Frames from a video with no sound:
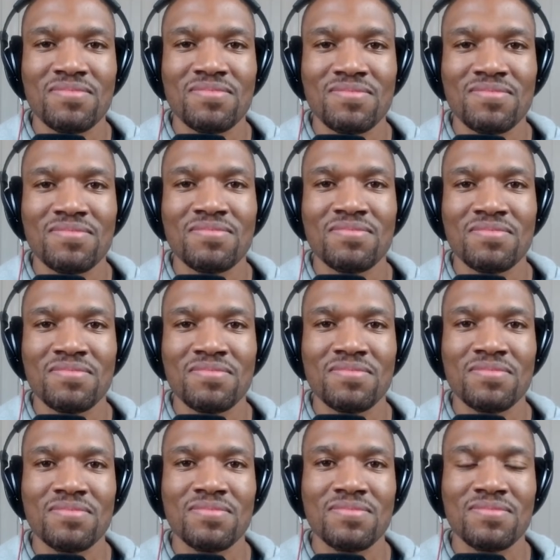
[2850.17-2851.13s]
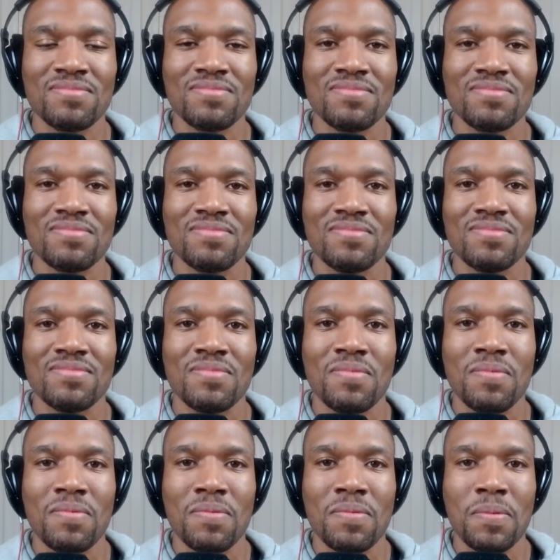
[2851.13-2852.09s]

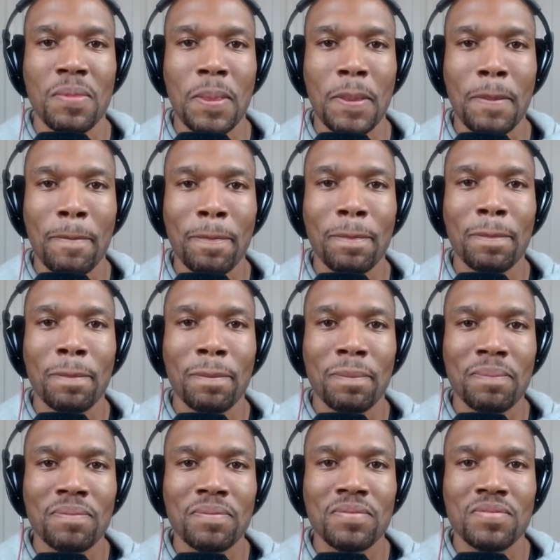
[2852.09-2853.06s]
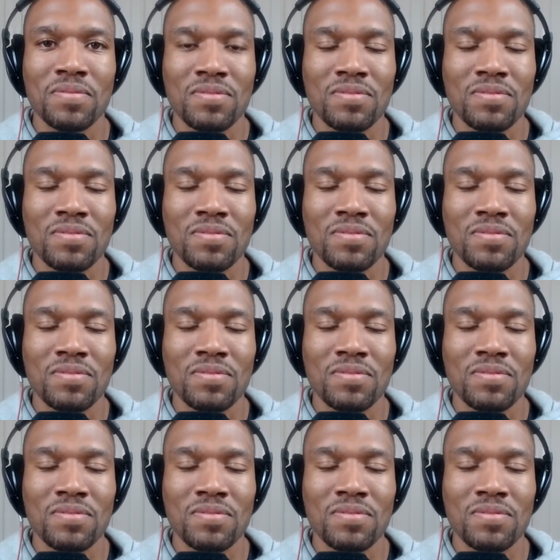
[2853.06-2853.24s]
No words are spoken by the person on screen.